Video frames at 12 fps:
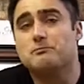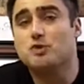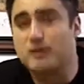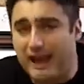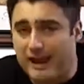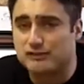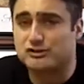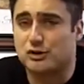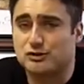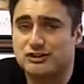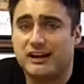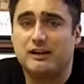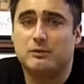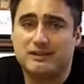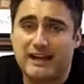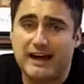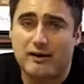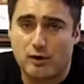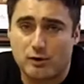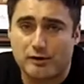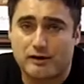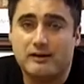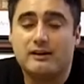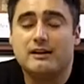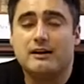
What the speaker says: You can associate it with that odor.